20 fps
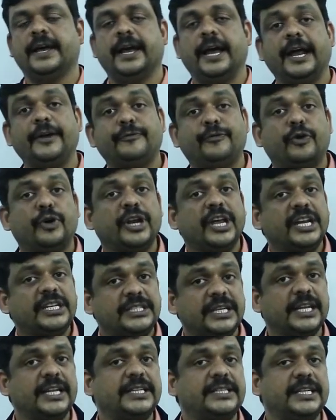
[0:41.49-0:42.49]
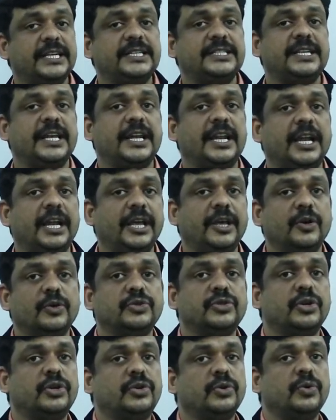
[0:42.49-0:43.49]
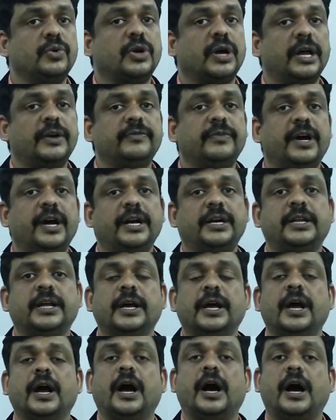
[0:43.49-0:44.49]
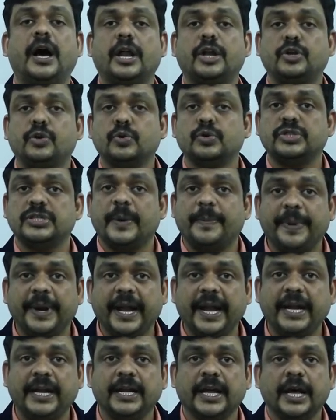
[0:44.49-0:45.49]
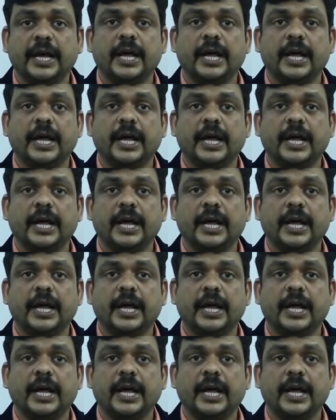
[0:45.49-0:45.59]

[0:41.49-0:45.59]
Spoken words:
And Fourier series is generally used to convert or to separate